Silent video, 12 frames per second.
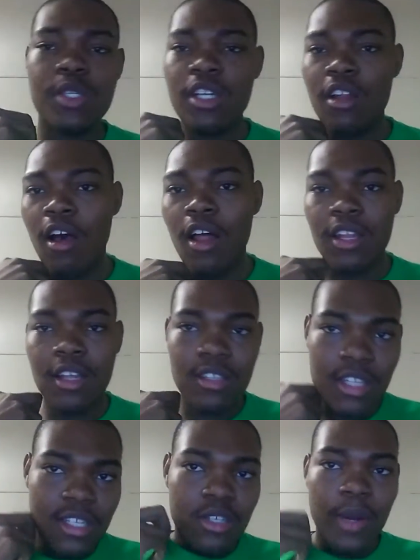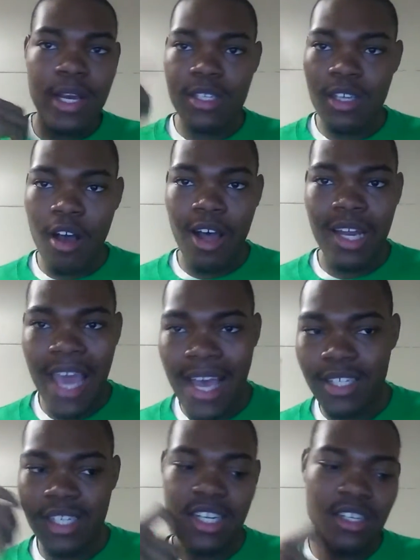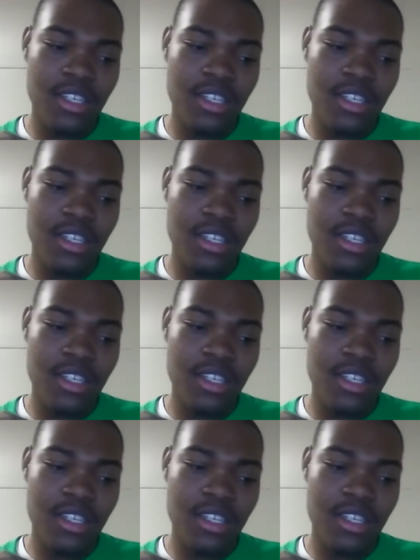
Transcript: and all this crazy audacity.